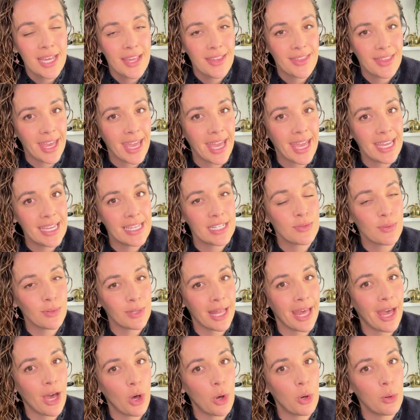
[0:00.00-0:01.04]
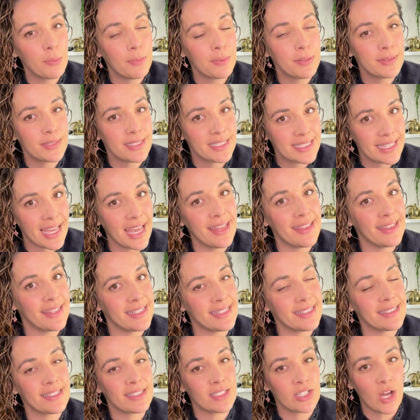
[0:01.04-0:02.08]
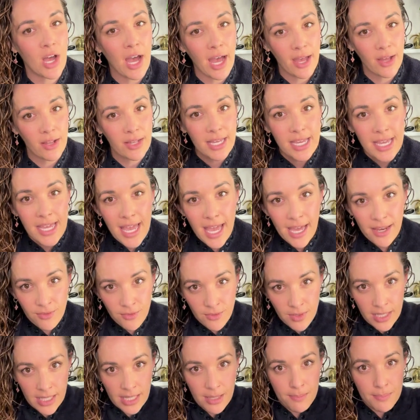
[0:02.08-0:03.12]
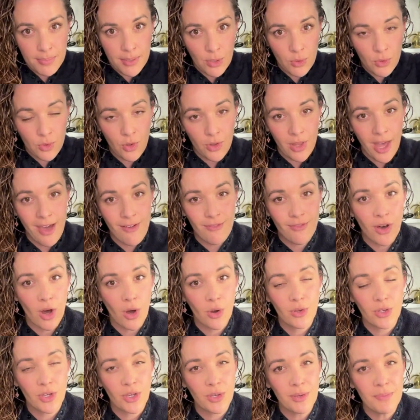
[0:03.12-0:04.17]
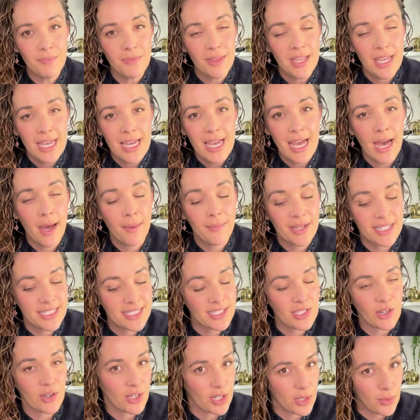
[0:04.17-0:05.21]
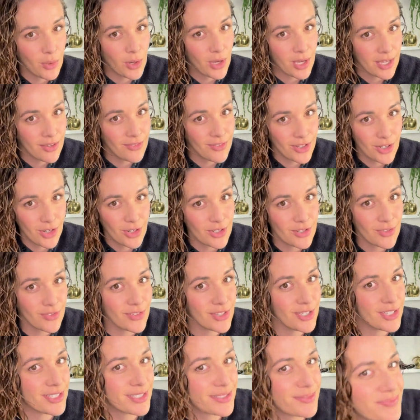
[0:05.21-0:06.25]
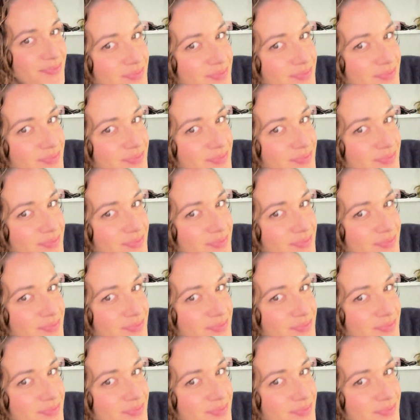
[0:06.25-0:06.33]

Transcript: The heat will help set this style and really build all that volume. It's not going to work if you don't diffuse.